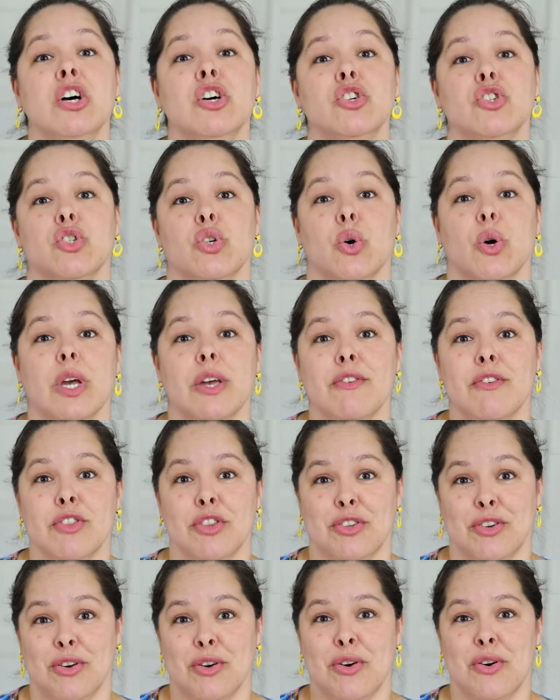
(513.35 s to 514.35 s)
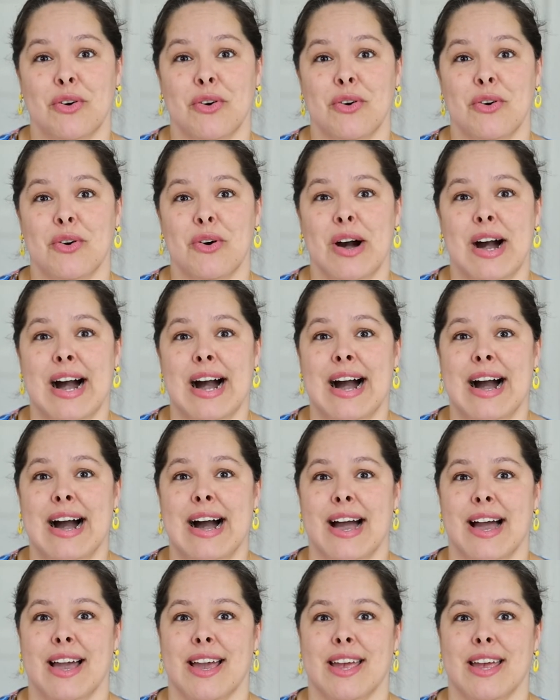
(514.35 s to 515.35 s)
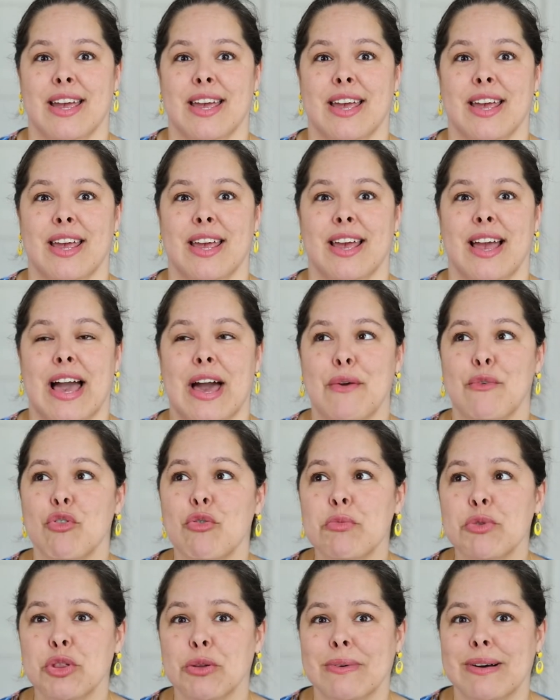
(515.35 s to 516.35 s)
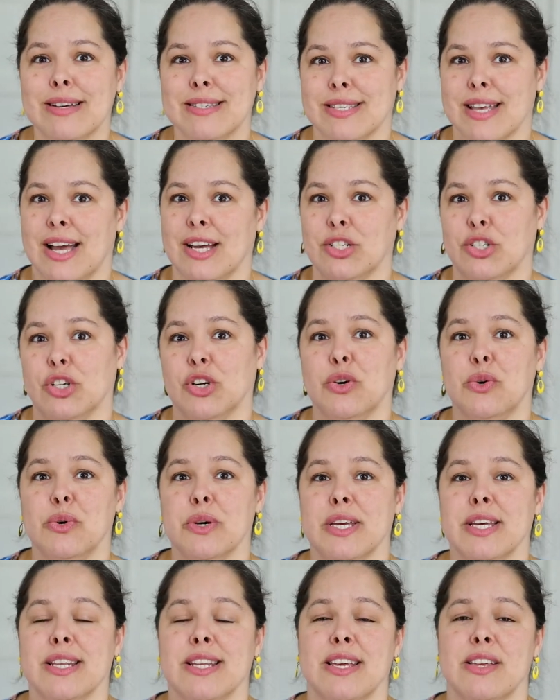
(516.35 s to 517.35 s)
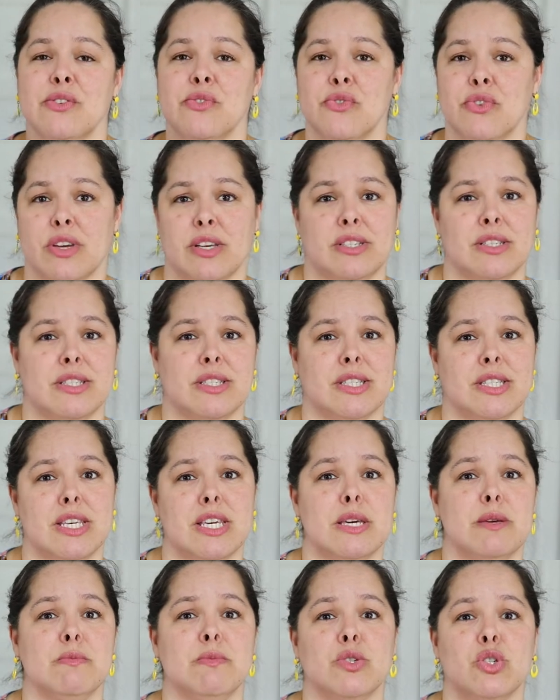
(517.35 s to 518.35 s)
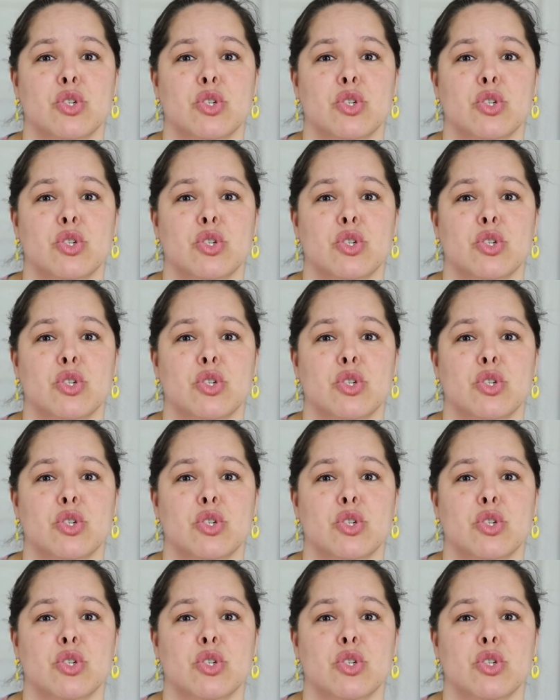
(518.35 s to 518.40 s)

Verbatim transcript: So even though I had room in the bust, I had to go in and fix the seam.